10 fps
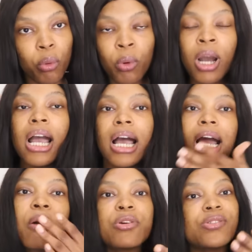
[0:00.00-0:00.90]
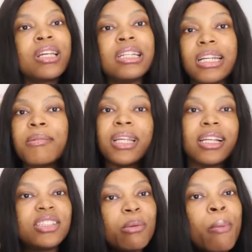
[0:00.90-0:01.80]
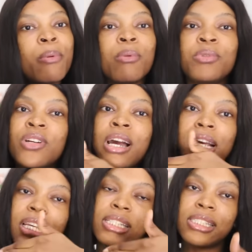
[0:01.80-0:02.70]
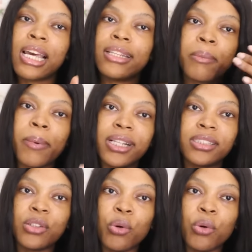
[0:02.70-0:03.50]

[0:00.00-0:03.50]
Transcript: Oh, and Kwon was telling them that see, people drank inside the party